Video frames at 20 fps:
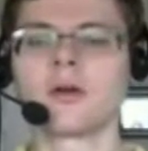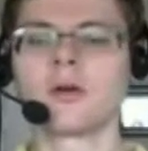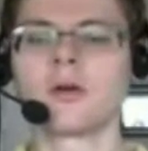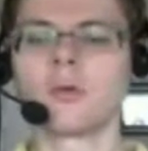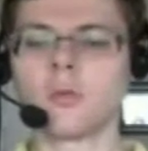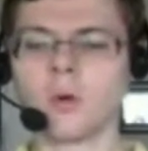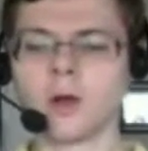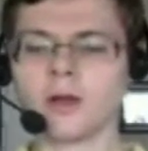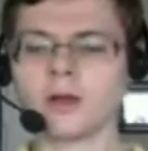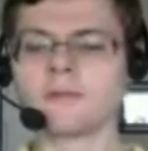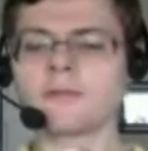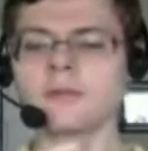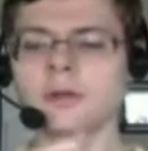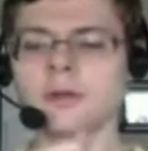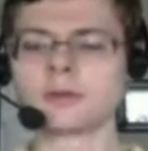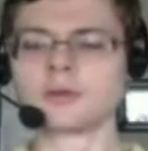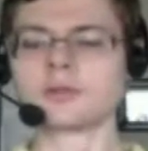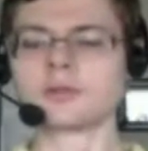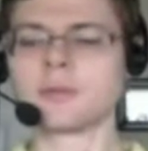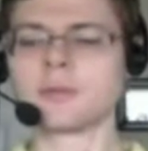One of
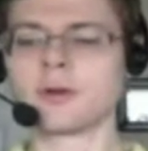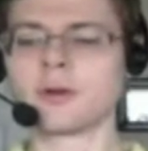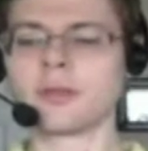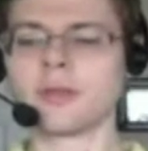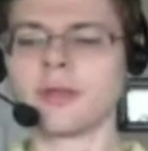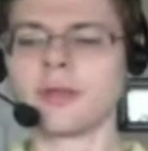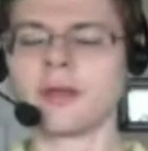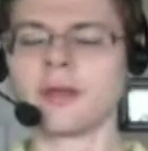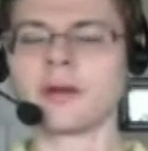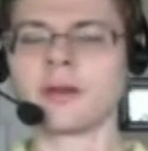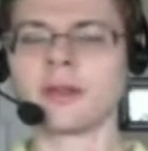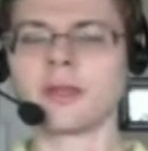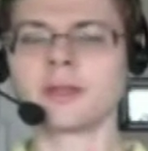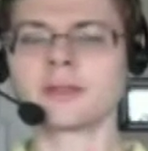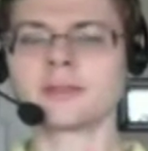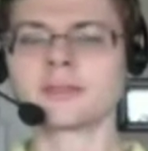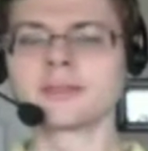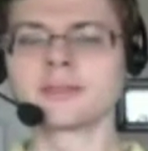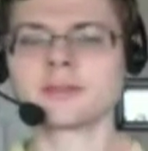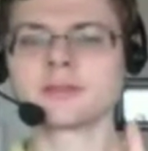those broad
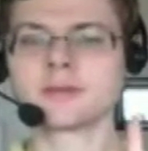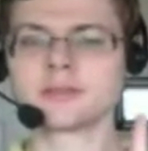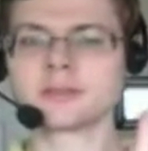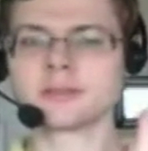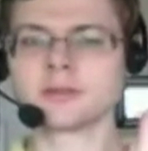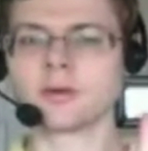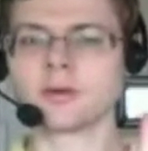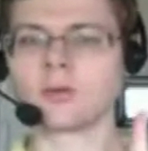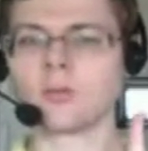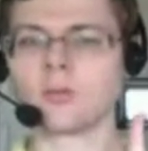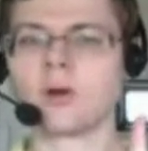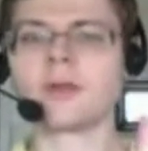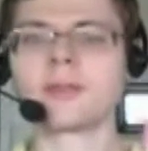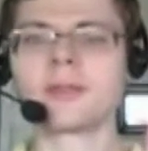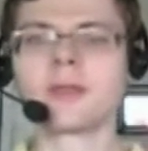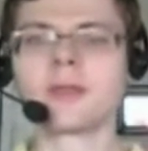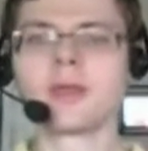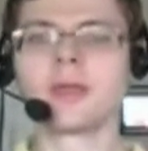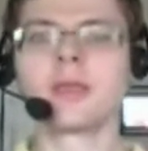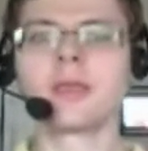areas, so
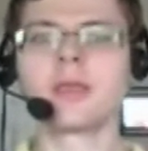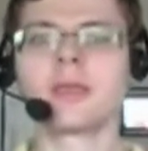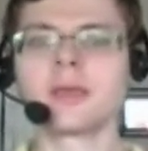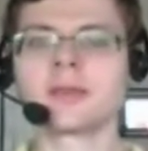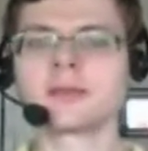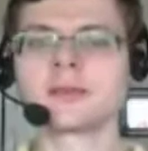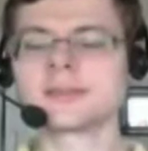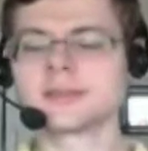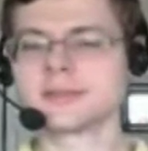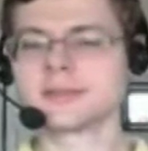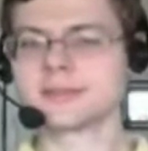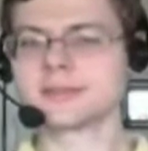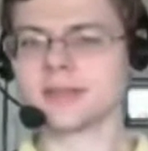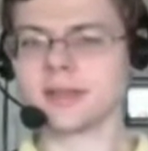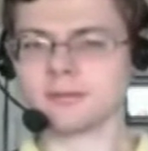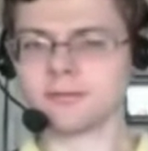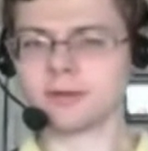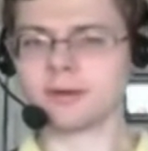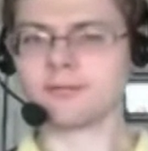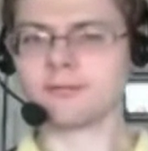one is
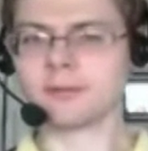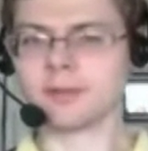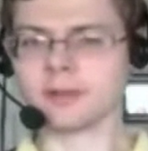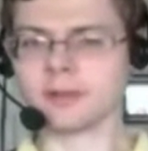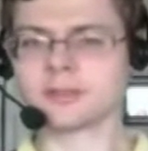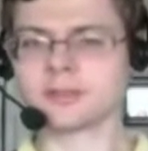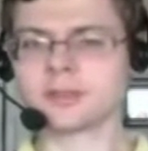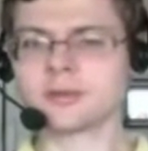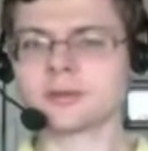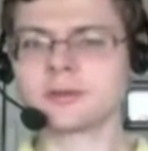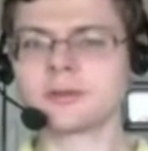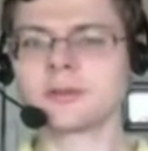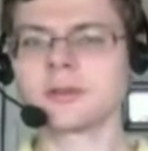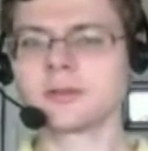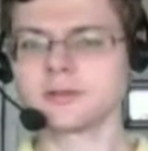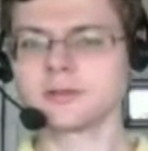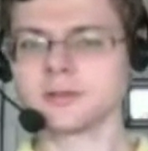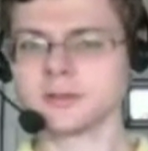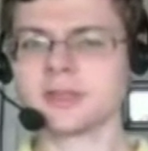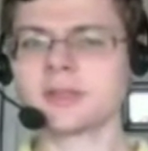self-reflection.
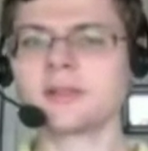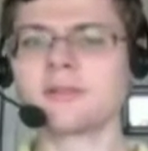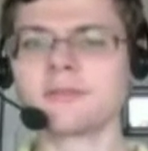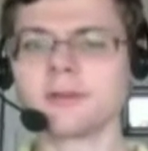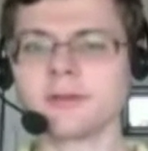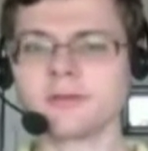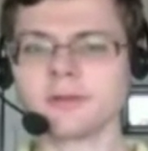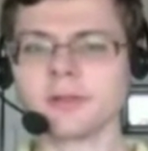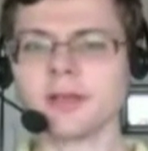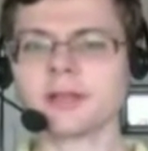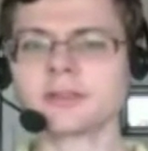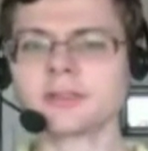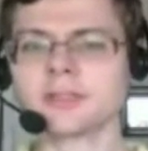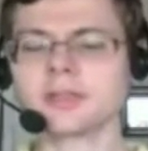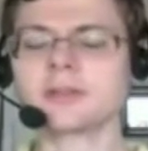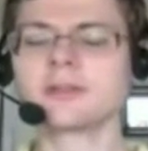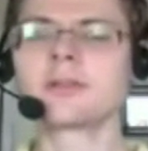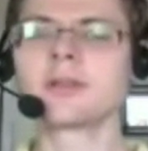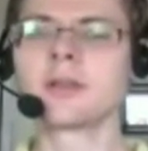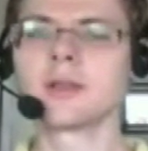So
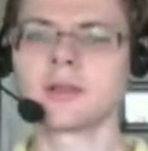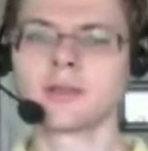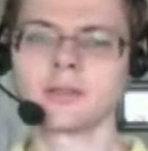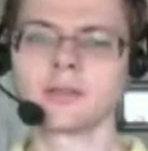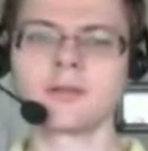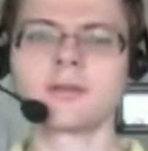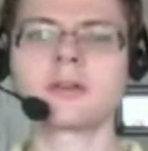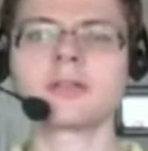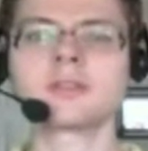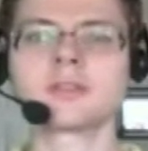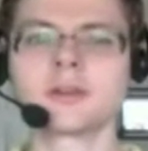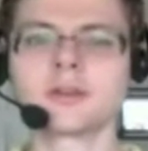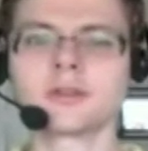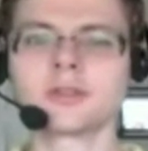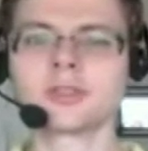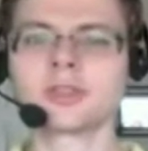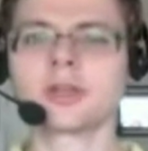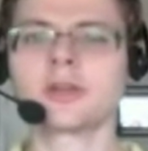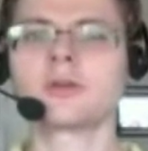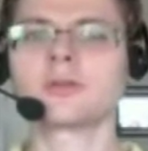self-reflection, the research
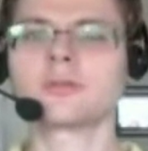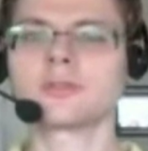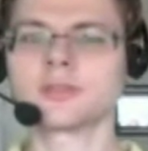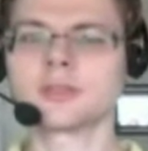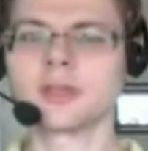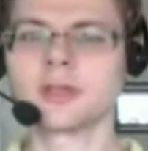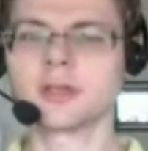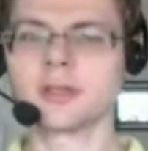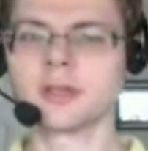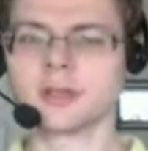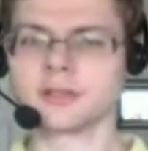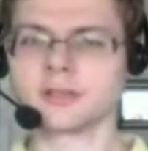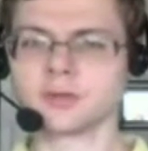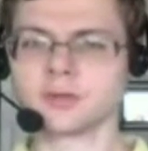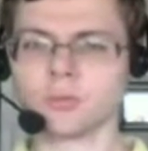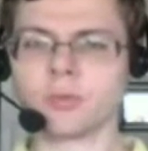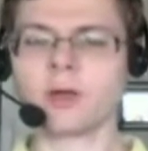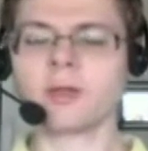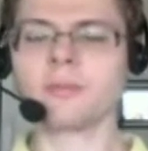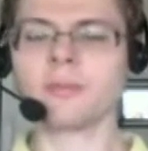shows, is
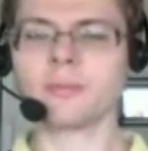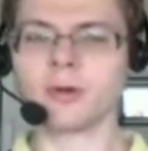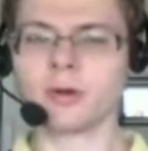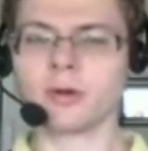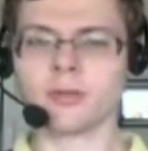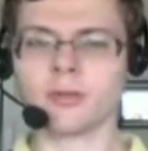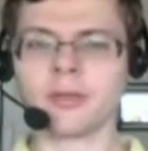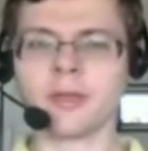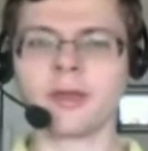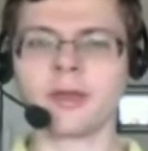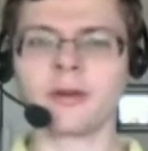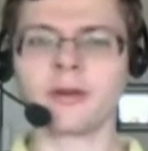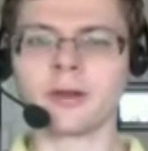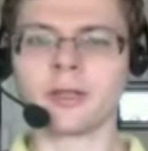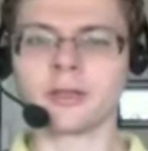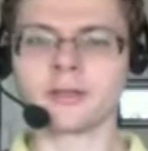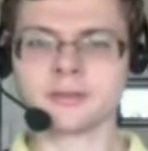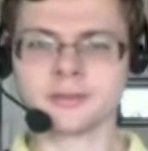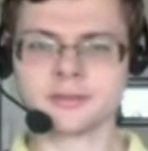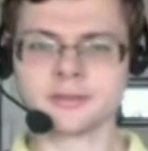one broad
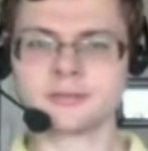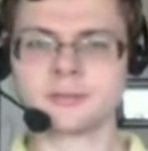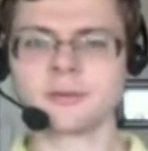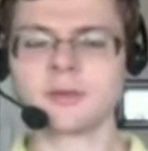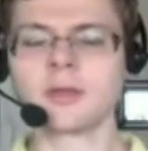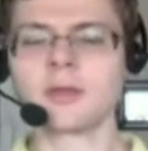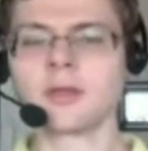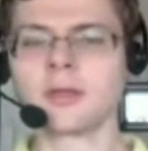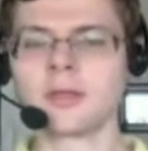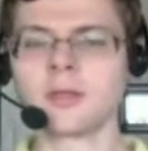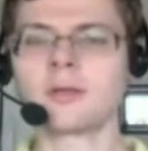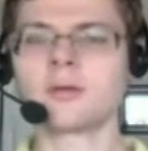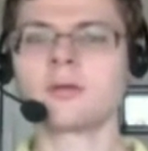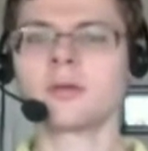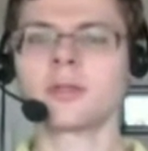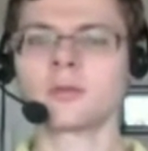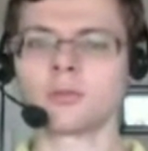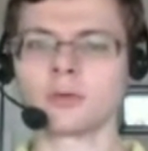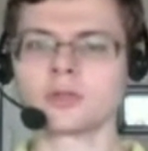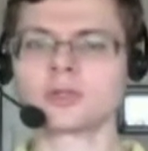area
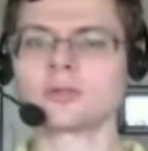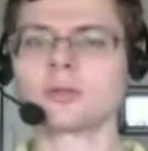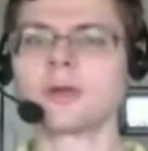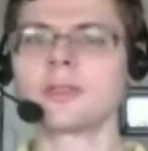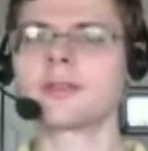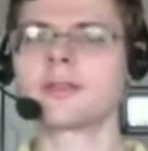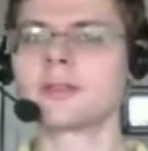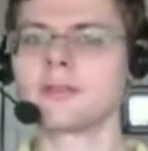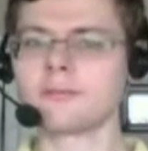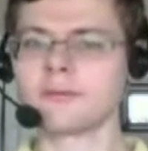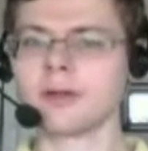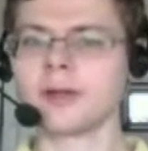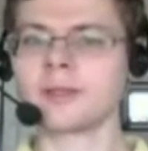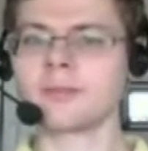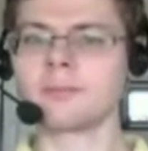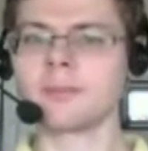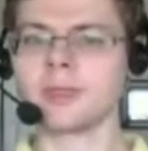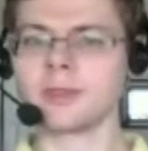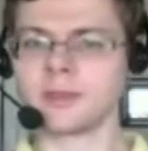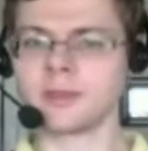in which one can
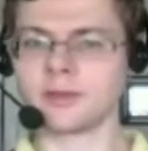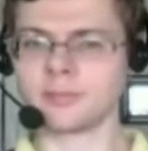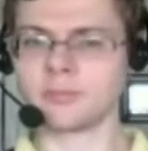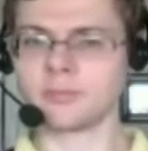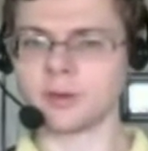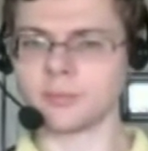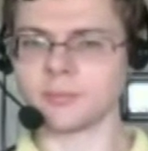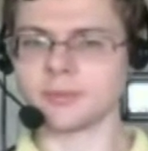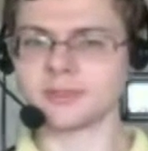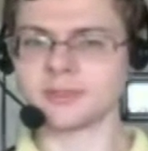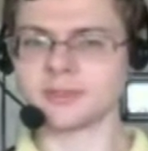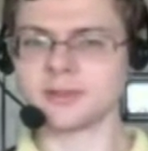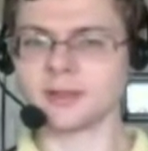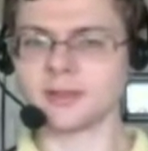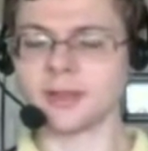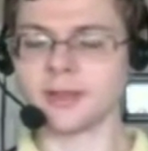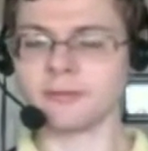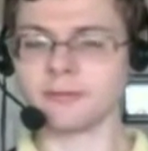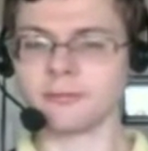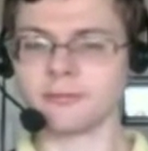find meaning and purpose in
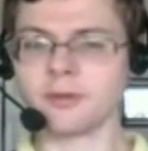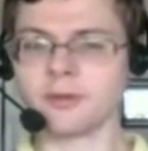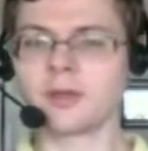life.